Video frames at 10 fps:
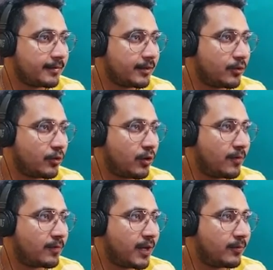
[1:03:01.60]
The role
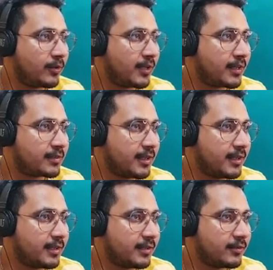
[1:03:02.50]
of carbon
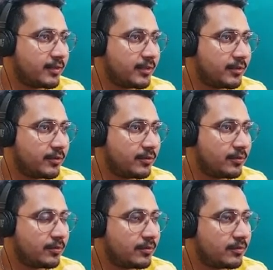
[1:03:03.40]
dioxide, you need to